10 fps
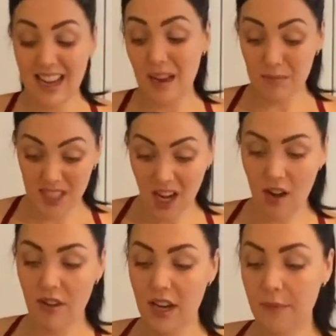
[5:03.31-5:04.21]
I'm
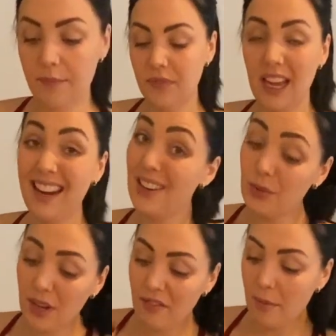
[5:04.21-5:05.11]
sorry, and I don't
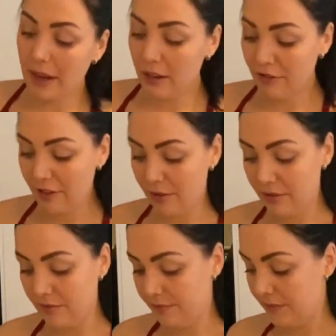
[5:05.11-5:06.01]
have a microphone.
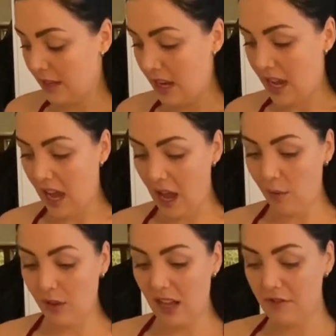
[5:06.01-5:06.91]
I
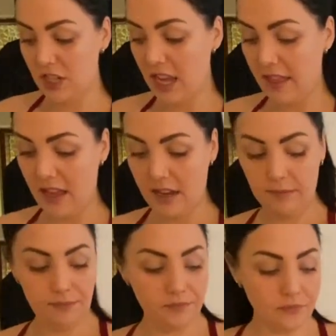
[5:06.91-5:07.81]
will have to get that.